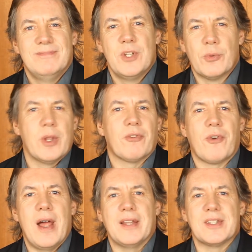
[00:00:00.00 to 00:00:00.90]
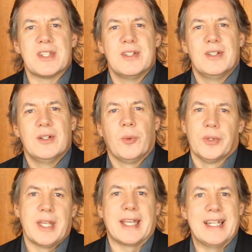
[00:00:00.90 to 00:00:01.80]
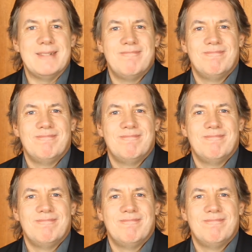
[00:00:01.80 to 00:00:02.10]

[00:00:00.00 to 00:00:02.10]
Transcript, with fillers: Your real friends will dig it.